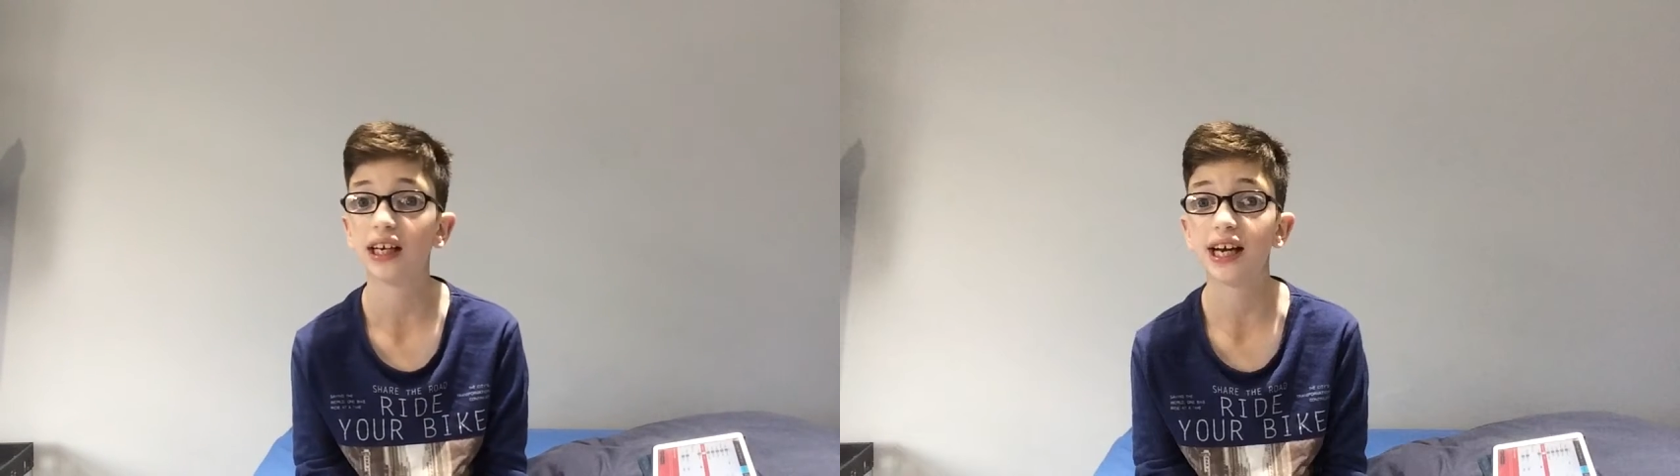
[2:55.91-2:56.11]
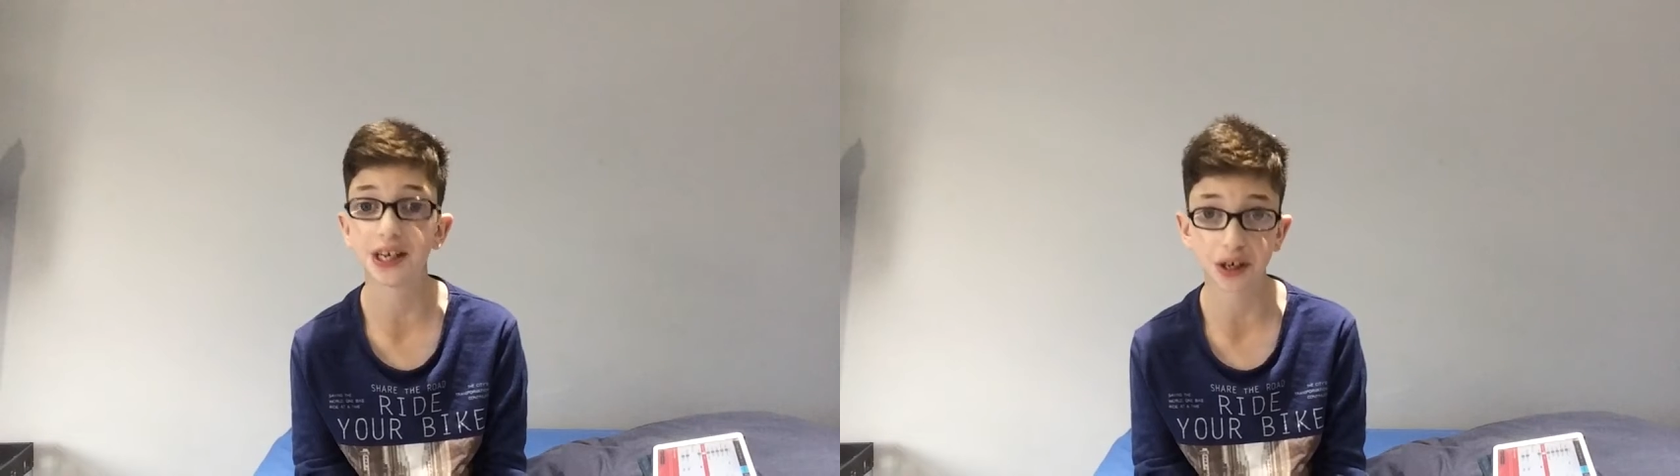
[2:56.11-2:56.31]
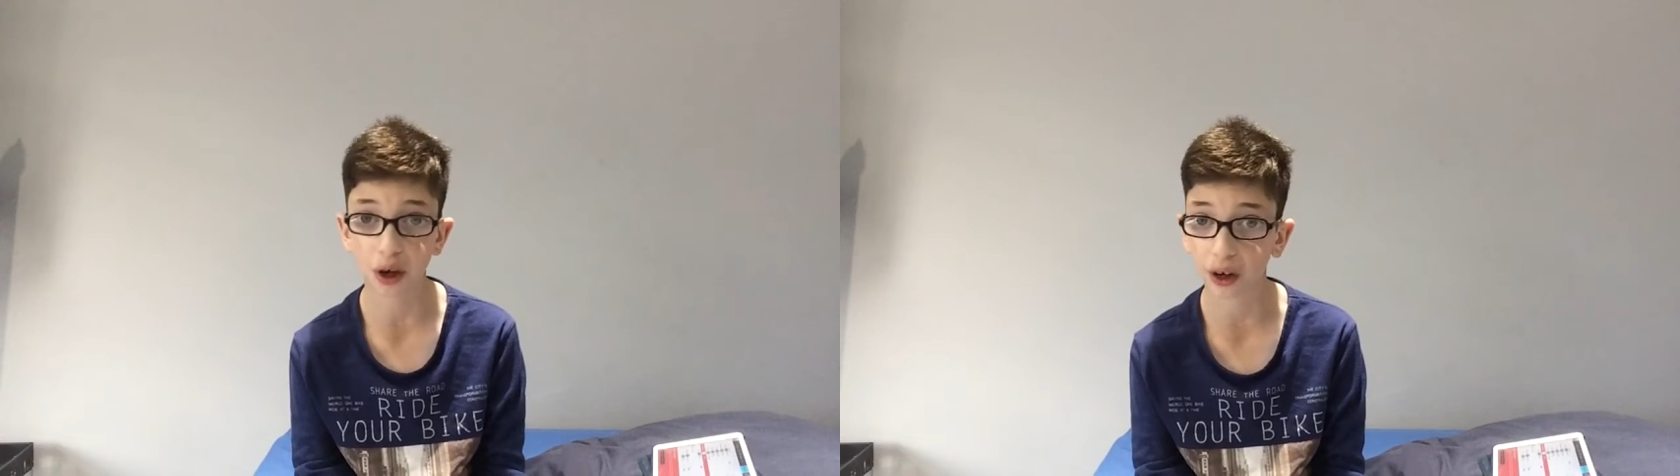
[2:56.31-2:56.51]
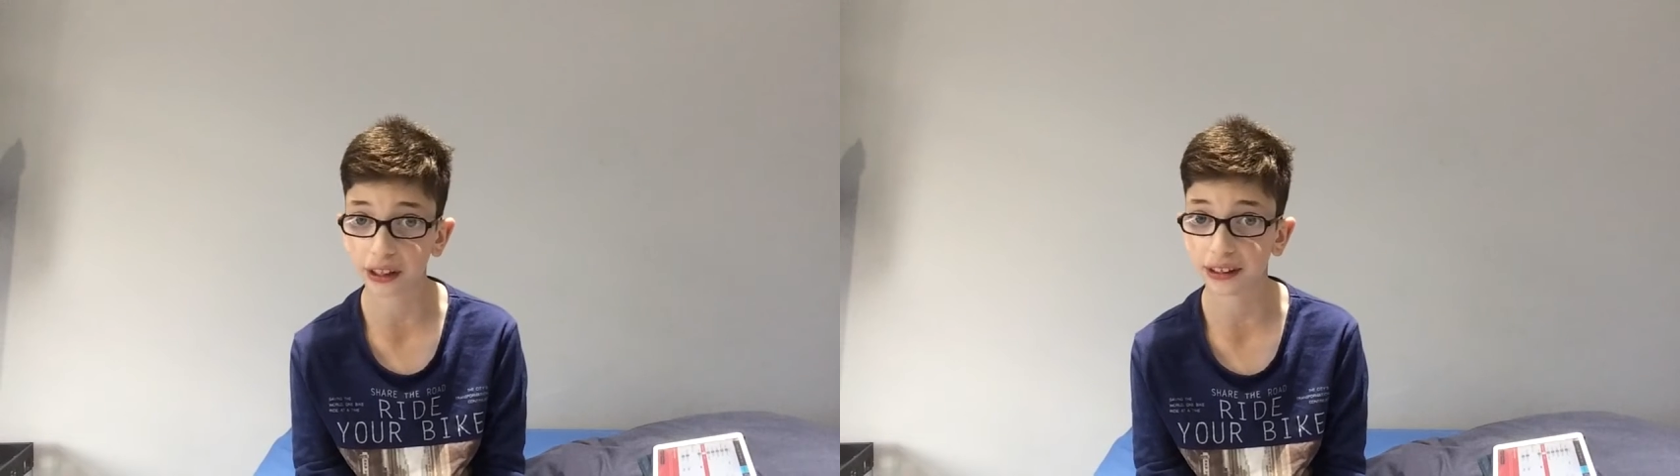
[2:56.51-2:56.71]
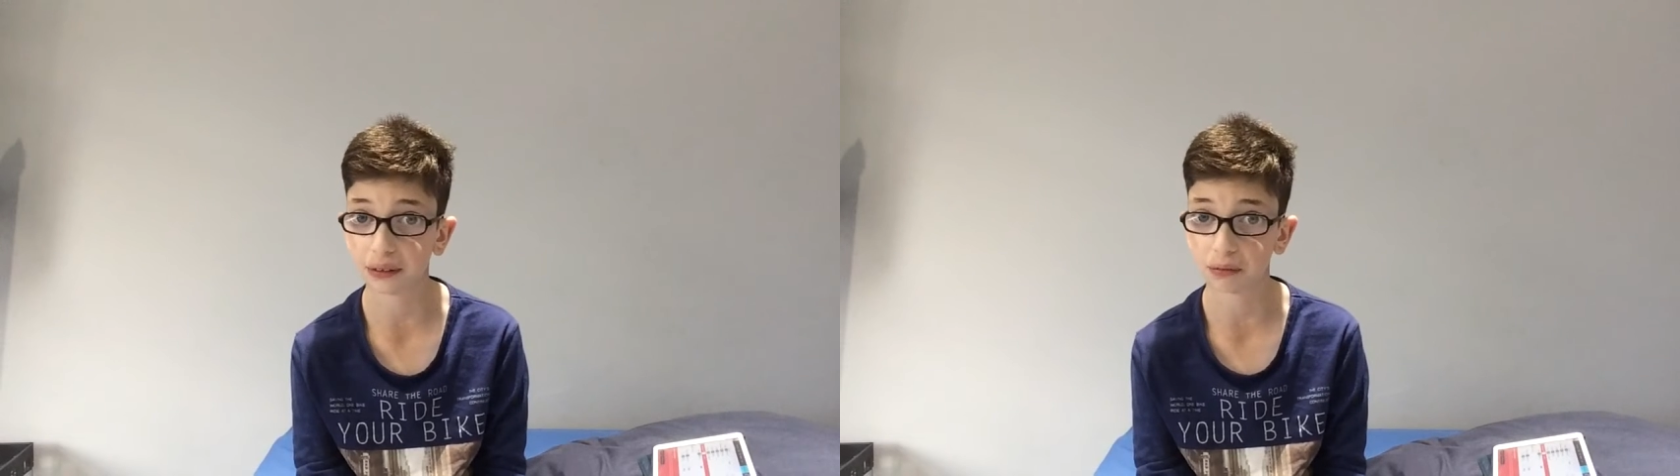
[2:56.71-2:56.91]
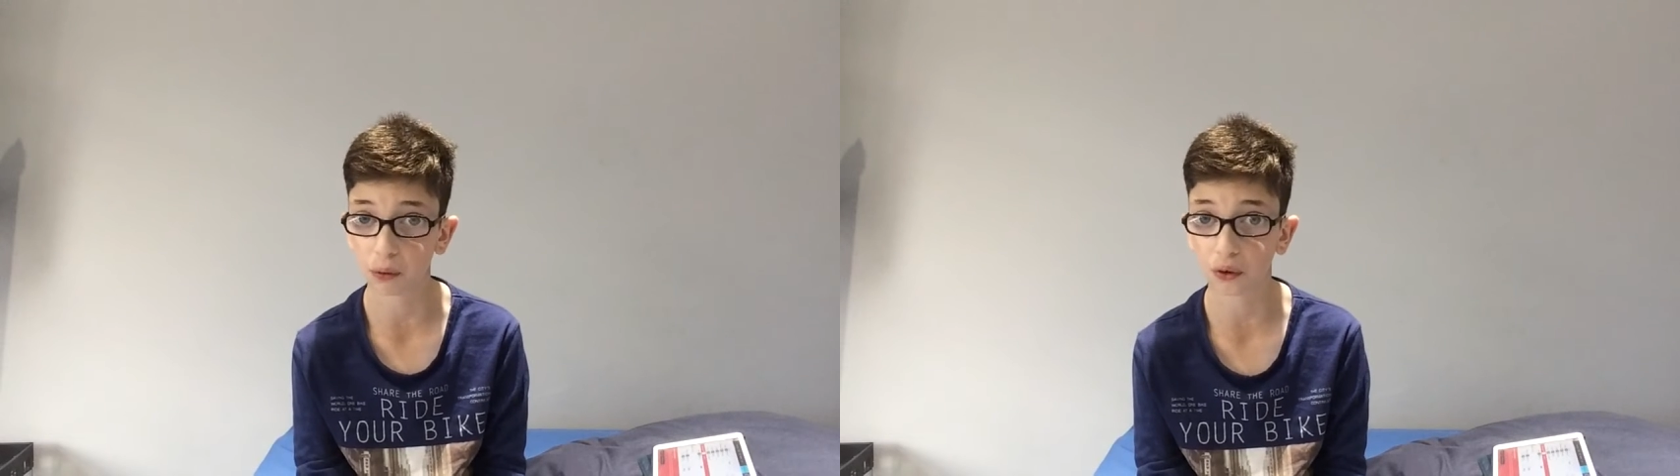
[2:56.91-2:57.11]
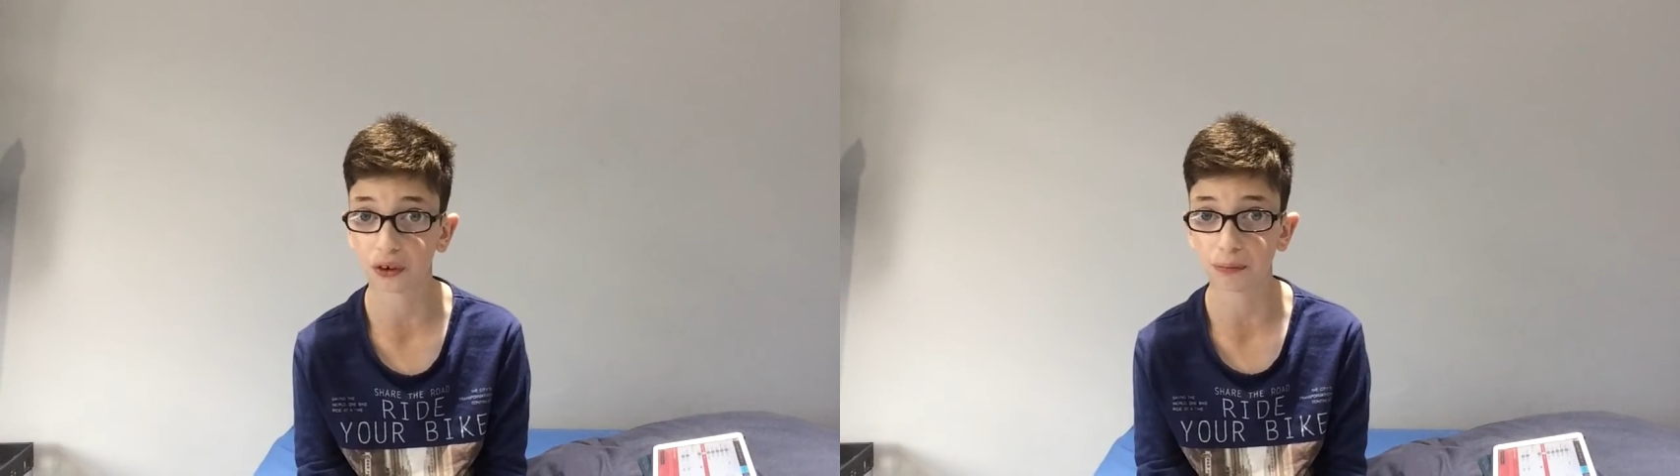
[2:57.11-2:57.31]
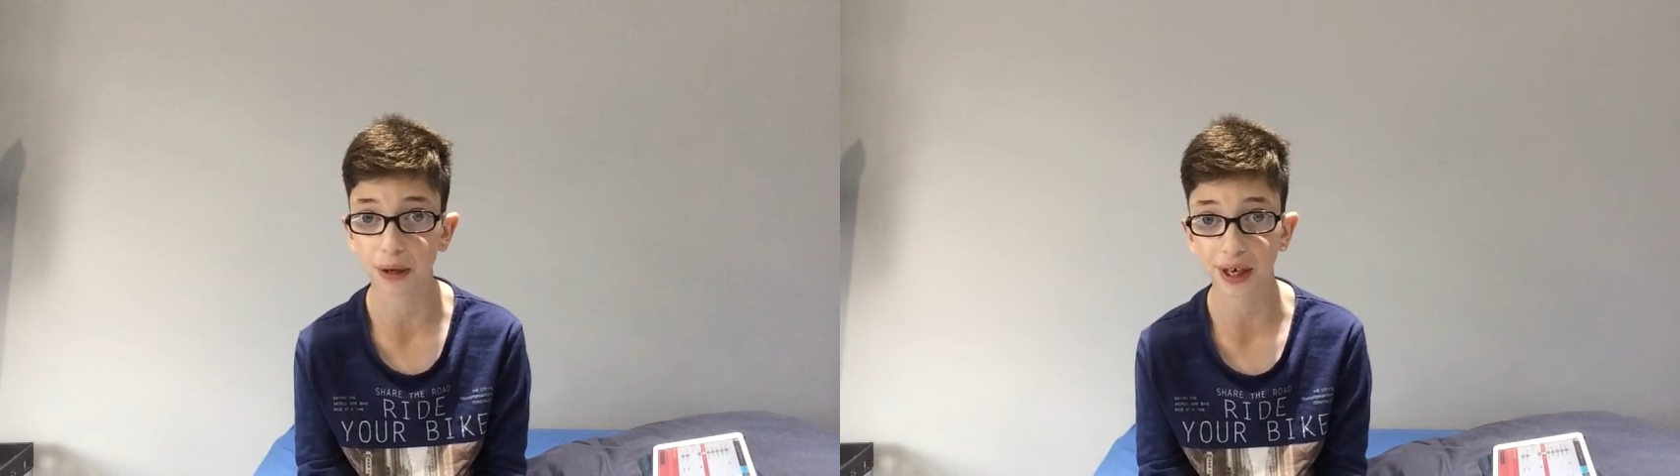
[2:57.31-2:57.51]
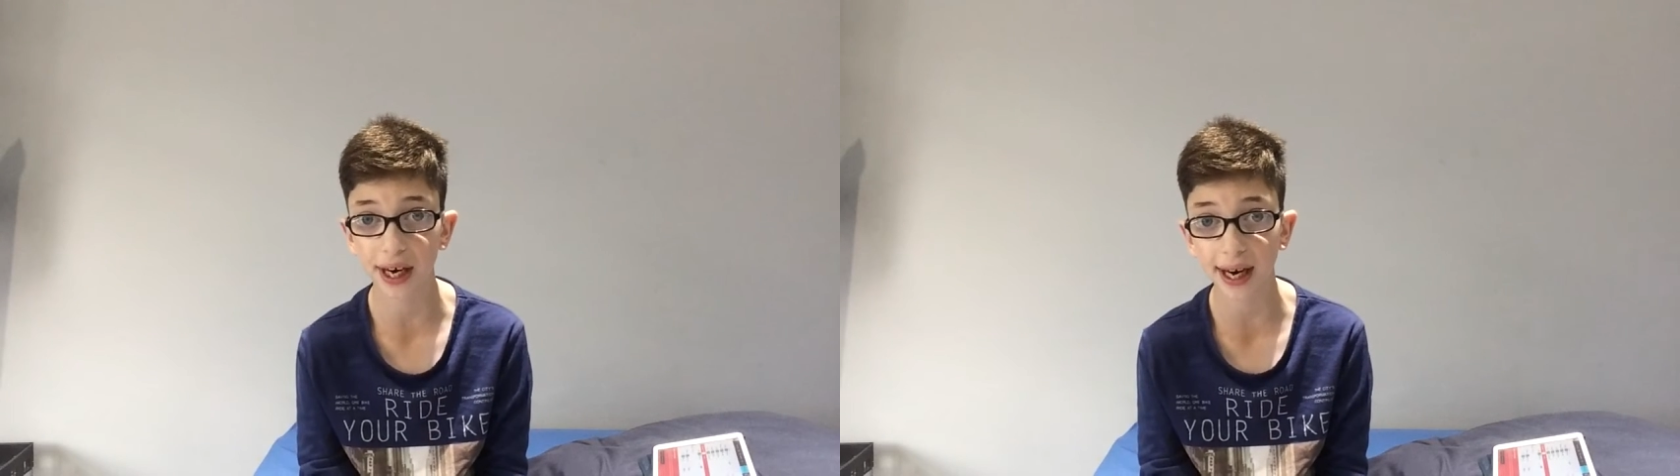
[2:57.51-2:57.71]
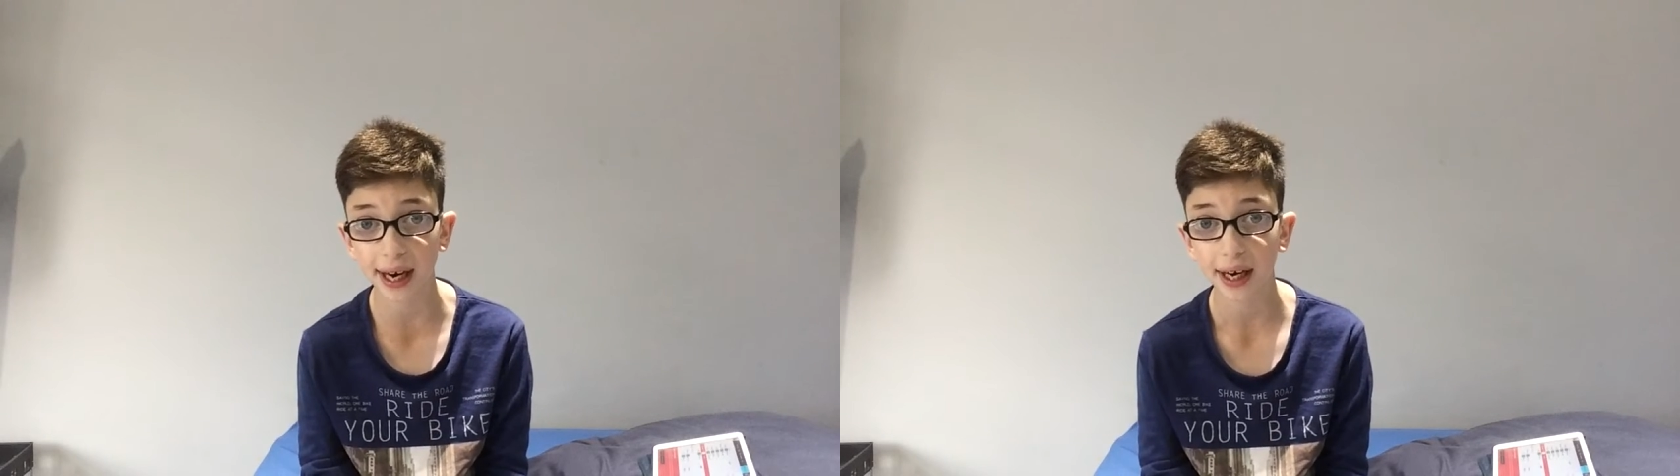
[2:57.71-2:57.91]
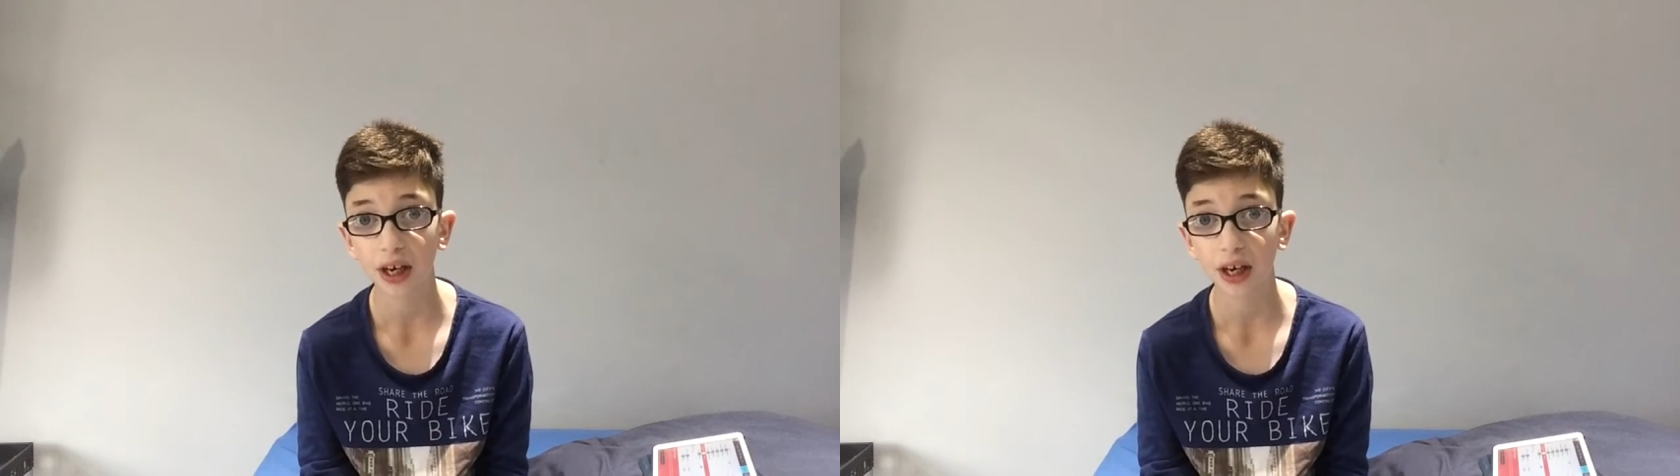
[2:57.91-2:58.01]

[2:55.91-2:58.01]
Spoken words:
in the 94th minute.